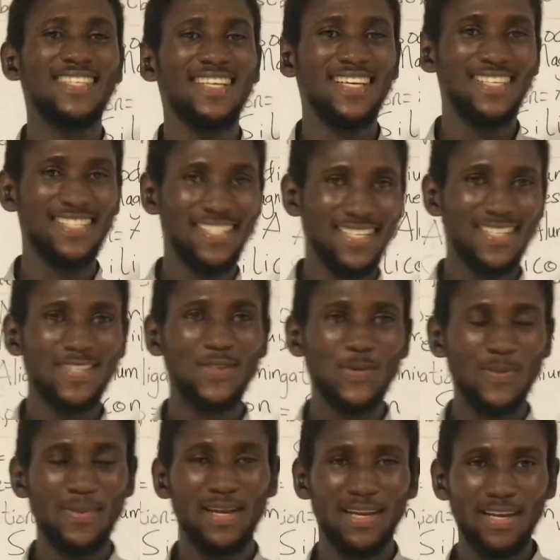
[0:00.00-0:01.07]
and
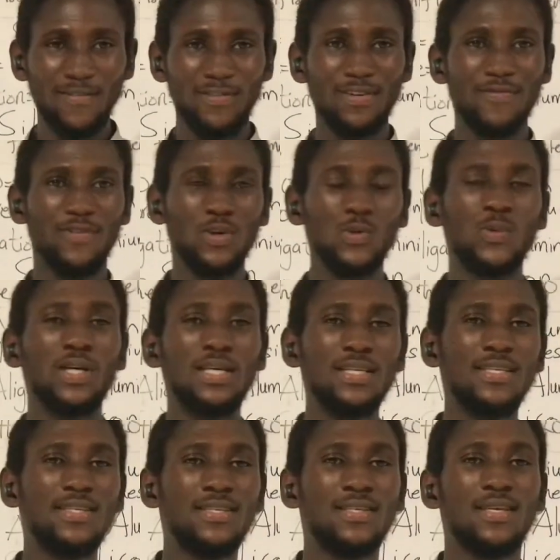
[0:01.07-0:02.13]
gentlemen, lovely
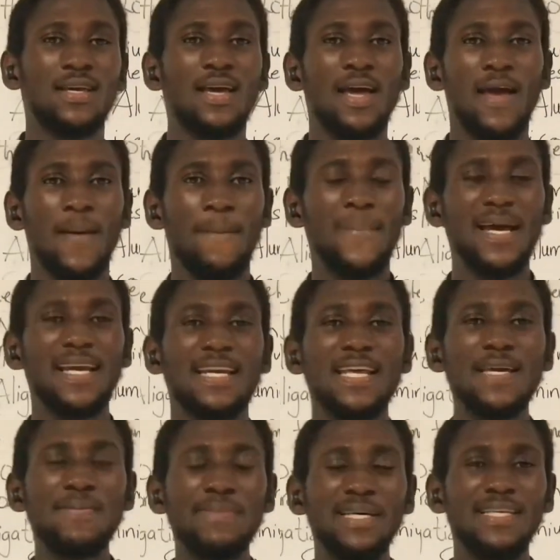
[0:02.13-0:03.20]
viewers, my
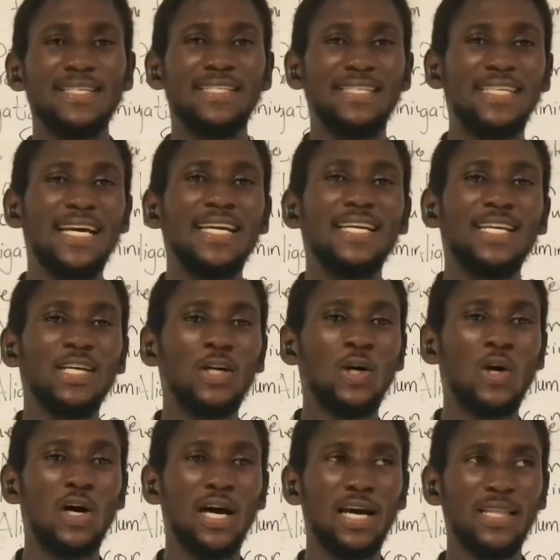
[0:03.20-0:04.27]
name is
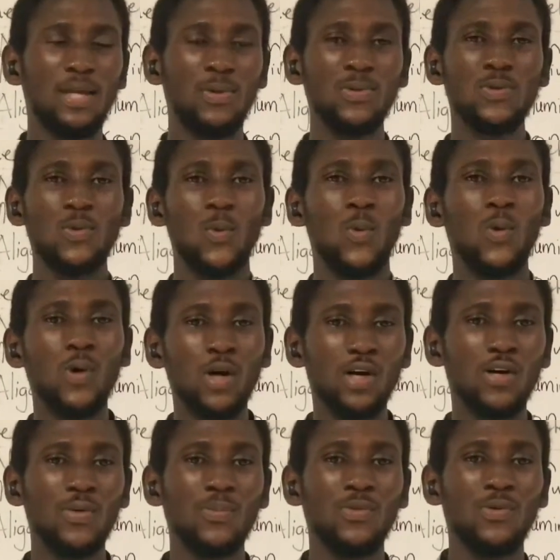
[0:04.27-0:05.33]
Daniel and I want to
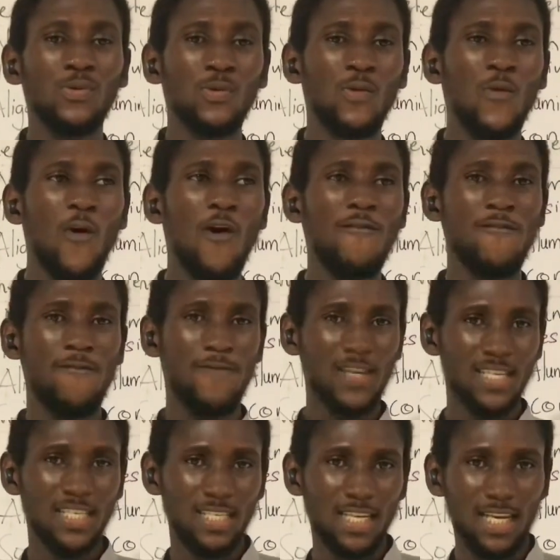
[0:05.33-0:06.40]
welcome you
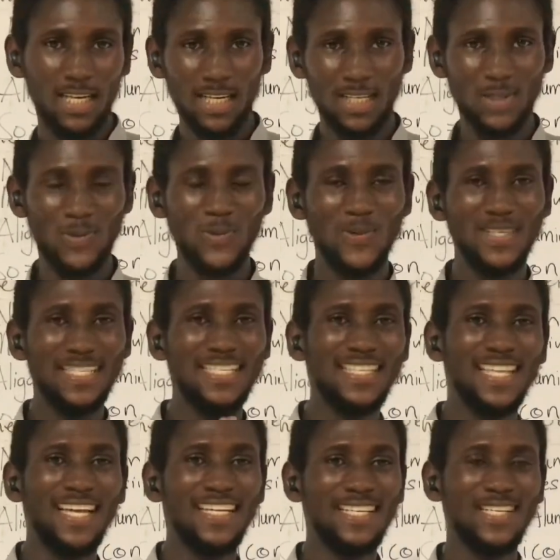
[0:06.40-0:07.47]
officially to
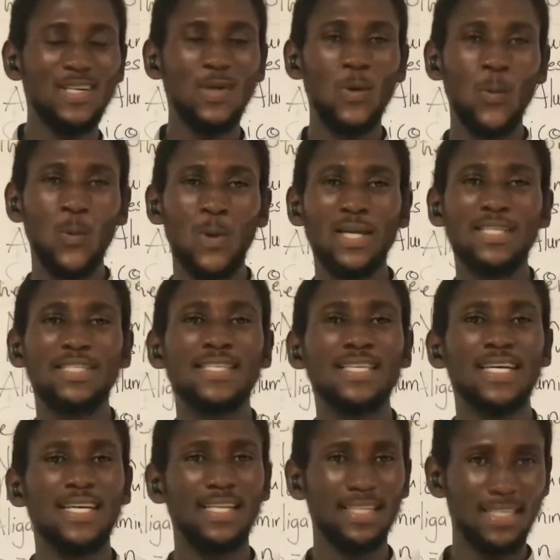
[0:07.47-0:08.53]
Study with
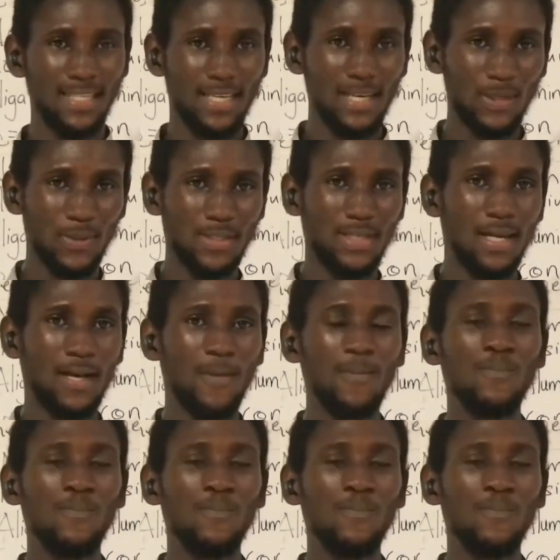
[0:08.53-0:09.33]
Delta.